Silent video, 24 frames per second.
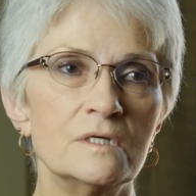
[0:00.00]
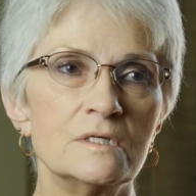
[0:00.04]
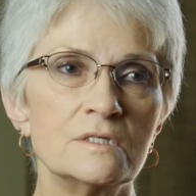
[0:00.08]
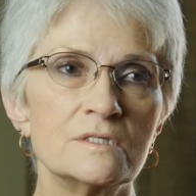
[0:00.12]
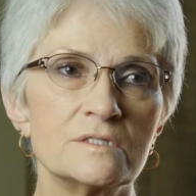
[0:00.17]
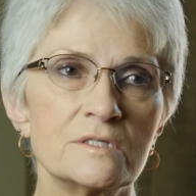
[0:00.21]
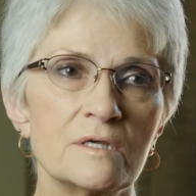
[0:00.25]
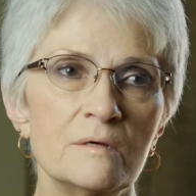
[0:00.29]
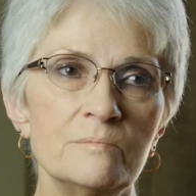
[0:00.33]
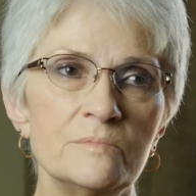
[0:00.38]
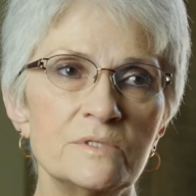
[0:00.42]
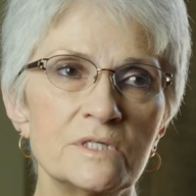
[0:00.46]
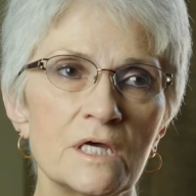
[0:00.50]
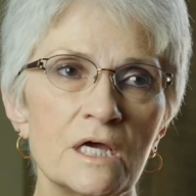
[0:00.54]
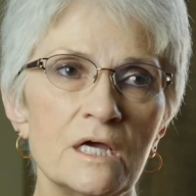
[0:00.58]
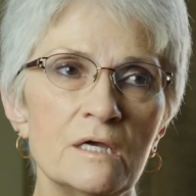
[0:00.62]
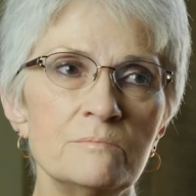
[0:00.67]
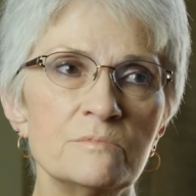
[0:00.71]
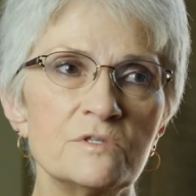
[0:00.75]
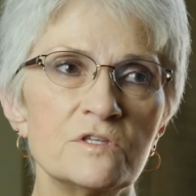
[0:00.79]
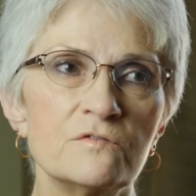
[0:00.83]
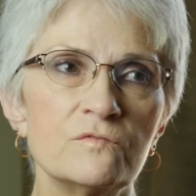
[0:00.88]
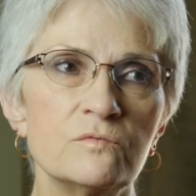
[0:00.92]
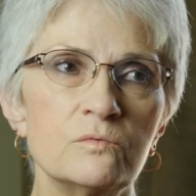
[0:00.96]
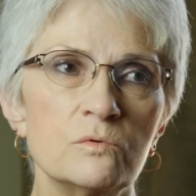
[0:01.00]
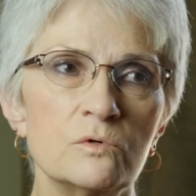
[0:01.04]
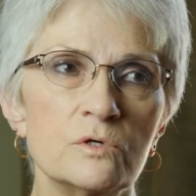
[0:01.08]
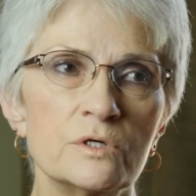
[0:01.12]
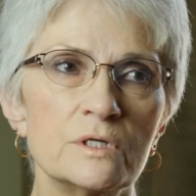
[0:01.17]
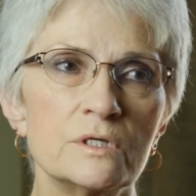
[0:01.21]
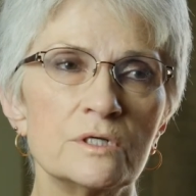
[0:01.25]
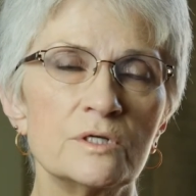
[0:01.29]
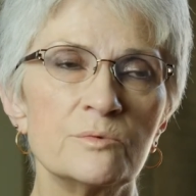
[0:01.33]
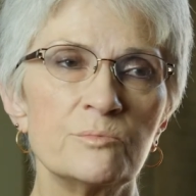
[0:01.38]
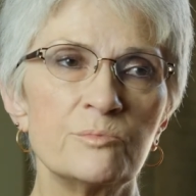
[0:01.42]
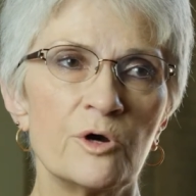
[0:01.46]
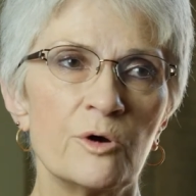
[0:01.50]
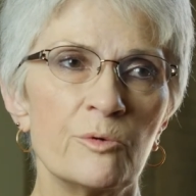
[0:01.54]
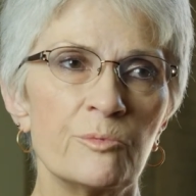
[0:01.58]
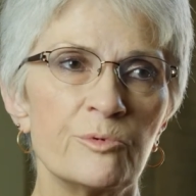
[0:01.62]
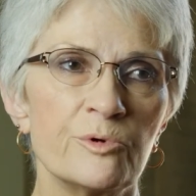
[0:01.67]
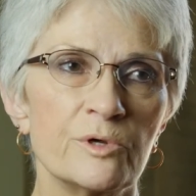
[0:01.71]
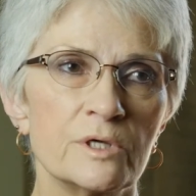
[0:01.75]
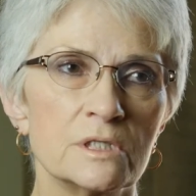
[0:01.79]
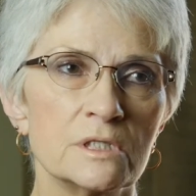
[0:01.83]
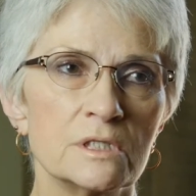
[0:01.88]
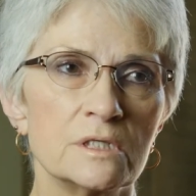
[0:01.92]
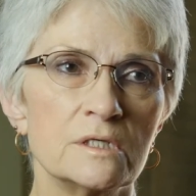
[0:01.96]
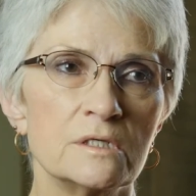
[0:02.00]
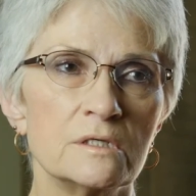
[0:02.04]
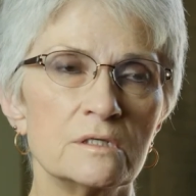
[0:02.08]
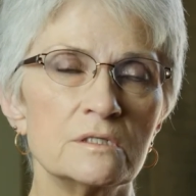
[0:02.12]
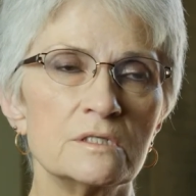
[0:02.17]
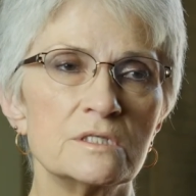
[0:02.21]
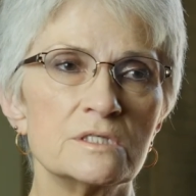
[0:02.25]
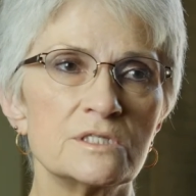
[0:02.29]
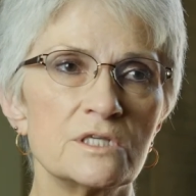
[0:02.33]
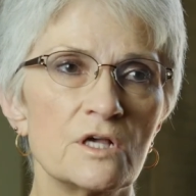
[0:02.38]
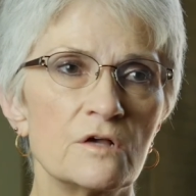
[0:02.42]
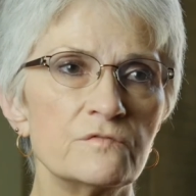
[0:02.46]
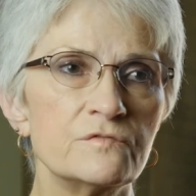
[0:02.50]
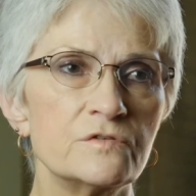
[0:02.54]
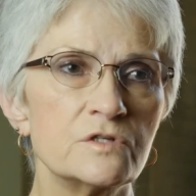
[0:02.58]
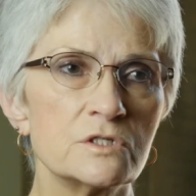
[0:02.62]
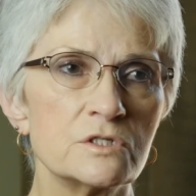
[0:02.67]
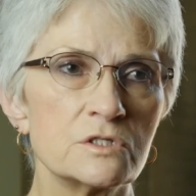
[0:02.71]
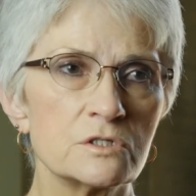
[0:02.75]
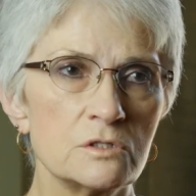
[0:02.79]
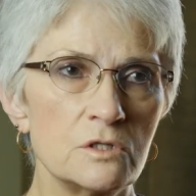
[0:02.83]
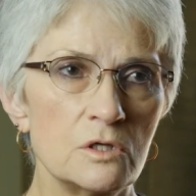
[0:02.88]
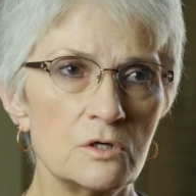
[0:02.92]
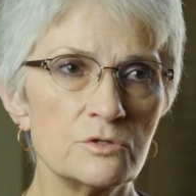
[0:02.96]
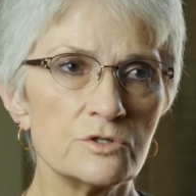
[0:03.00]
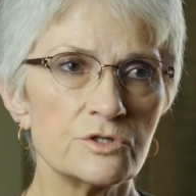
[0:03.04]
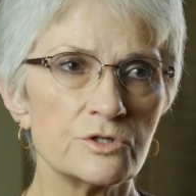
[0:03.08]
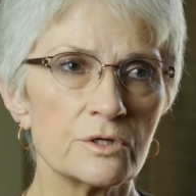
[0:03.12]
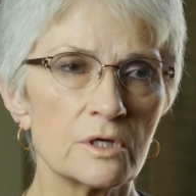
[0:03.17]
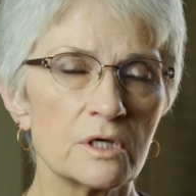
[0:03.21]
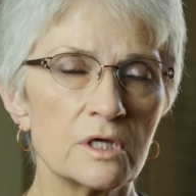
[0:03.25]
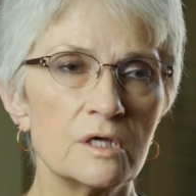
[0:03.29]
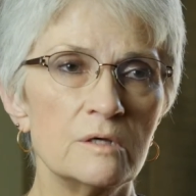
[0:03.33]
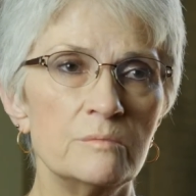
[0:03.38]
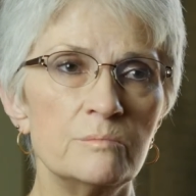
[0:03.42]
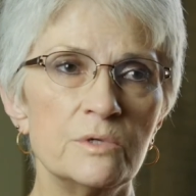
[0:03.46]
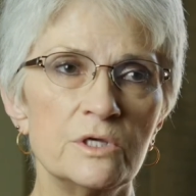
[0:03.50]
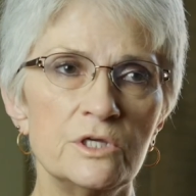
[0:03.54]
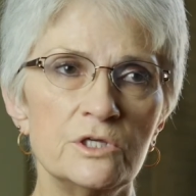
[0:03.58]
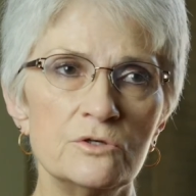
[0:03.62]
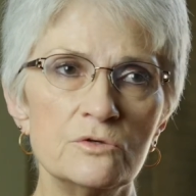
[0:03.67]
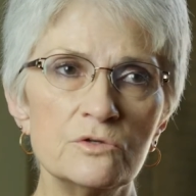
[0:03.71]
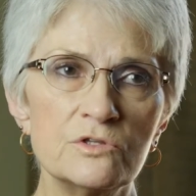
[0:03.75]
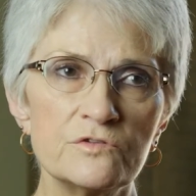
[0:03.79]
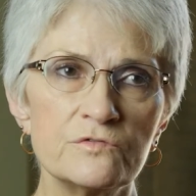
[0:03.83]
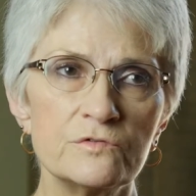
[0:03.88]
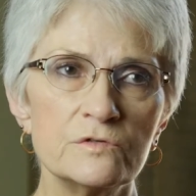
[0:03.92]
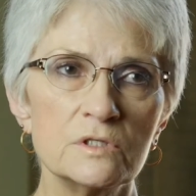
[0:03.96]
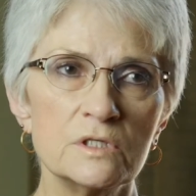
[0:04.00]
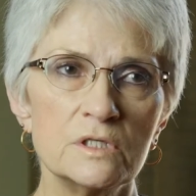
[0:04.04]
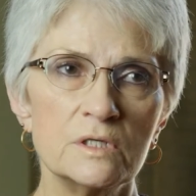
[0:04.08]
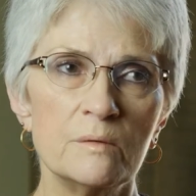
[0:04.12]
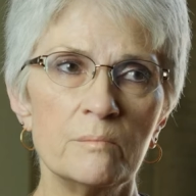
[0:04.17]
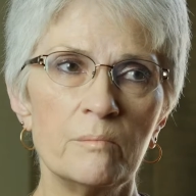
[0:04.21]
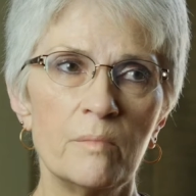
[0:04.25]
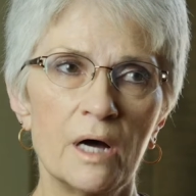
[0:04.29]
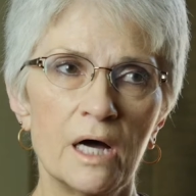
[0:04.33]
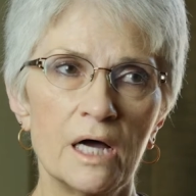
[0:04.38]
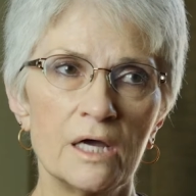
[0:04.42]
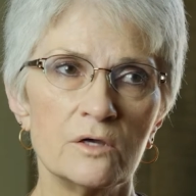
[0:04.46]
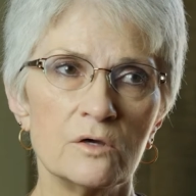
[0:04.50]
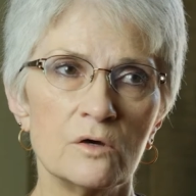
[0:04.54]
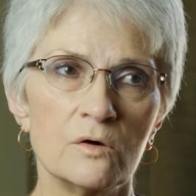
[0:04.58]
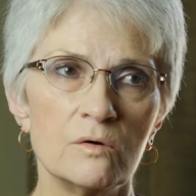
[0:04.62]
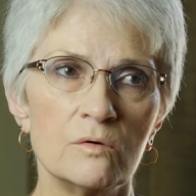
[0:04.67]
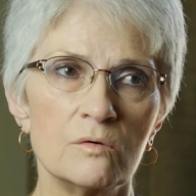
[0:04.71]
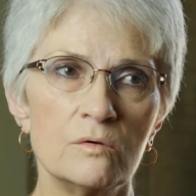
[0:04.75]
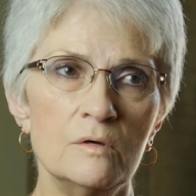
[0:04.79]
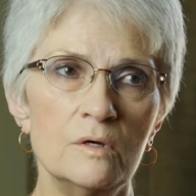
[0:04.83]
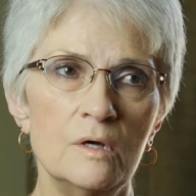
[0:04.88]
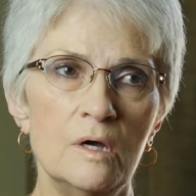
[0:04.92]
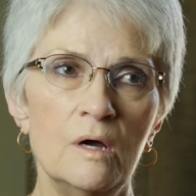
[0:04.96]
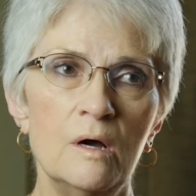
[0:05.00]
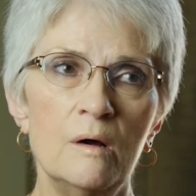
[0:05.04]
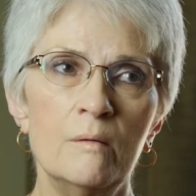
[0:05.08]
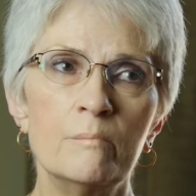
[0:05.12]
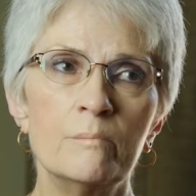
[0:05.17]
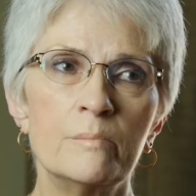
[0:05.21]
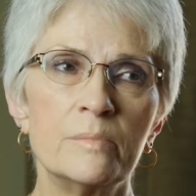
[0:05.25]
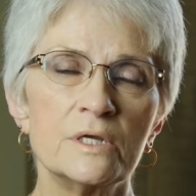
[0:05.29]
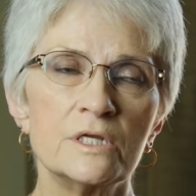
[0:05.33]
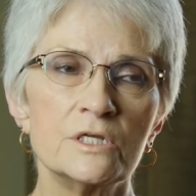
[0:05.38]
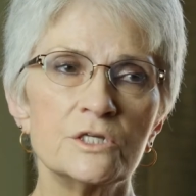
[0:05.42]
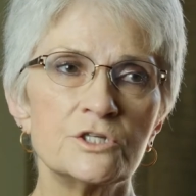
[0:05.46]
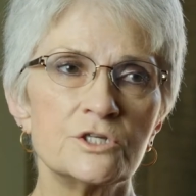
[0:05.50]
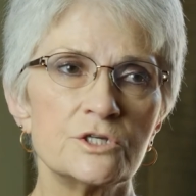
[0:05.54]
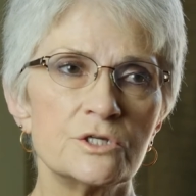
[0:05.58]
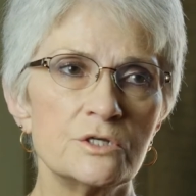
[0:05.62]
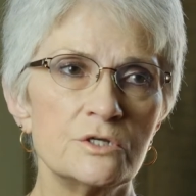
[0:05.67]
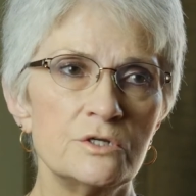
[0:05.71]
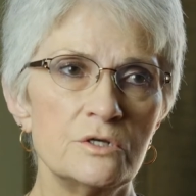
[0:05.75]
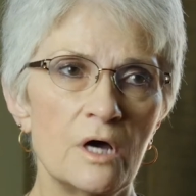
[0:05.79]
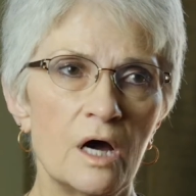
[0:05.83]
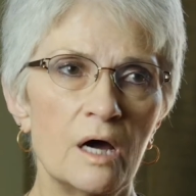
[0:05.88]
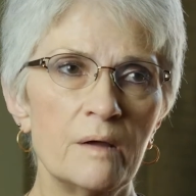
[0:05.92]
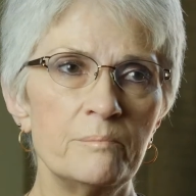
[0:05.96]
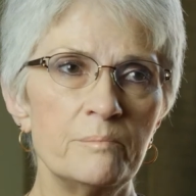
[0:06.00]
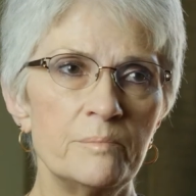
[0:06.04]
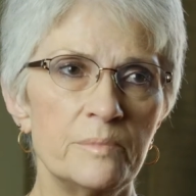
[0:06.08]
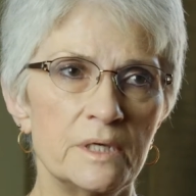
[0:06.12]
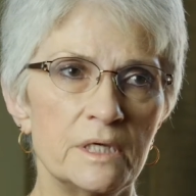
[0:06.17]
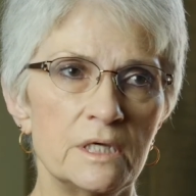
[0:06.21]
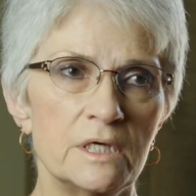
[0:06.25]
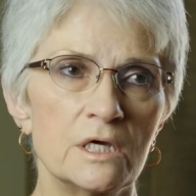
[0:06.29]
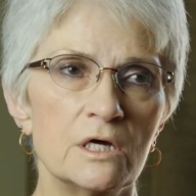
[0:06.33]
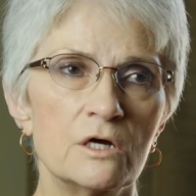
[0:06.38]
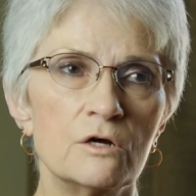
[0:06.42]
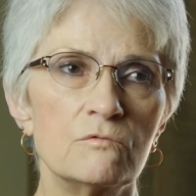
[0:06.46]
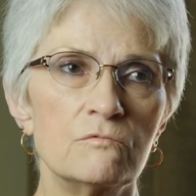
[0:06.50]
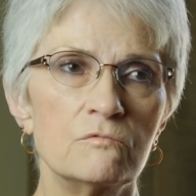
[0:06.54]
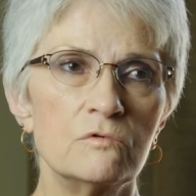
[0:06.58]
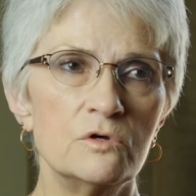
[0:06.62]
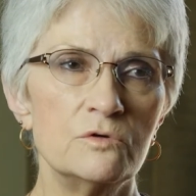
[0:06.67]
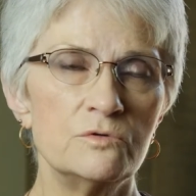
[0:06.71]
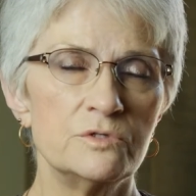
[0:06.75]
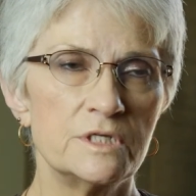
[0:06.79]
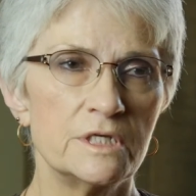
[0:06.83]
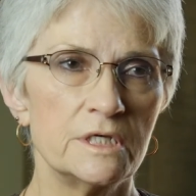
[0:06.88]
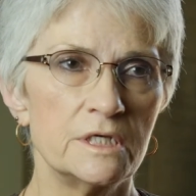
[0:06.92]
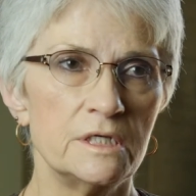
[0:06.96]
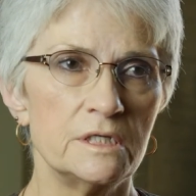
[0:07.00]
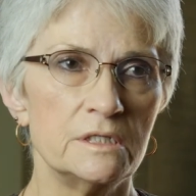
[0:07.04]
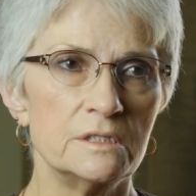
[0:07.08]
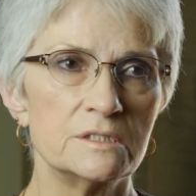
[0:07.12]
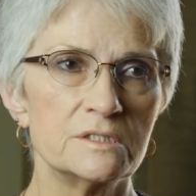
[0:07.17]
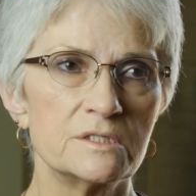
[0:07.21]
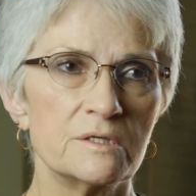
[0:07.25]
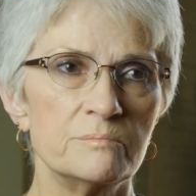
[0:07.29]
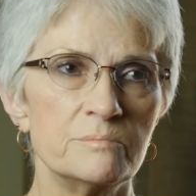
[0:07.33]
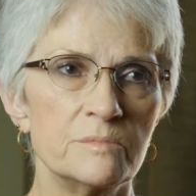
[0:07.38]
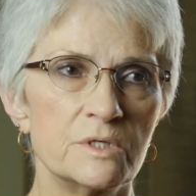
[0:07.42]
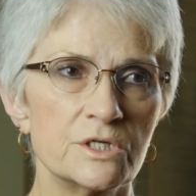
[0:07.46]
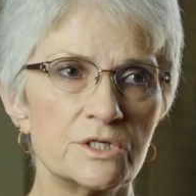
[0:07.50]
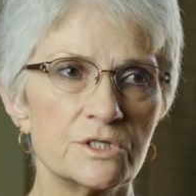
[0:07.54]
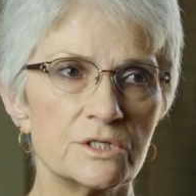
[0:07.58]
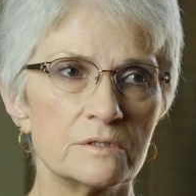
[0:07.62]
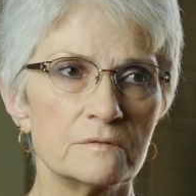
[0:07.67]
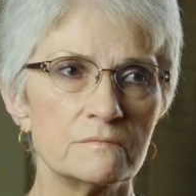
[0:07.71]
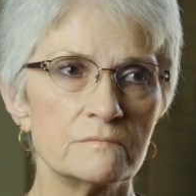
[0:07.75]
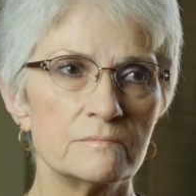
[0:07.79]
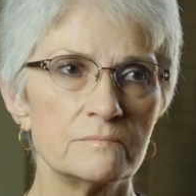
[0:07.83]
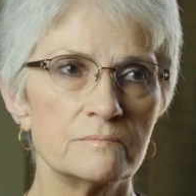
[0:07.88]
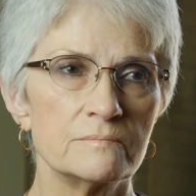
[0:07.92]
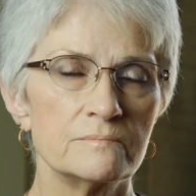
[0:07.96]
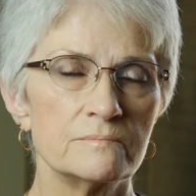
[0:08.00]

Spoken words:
Sometimes, if worded appropriately, self-disclosure can be useful in a bio, but it should not be a routine submission.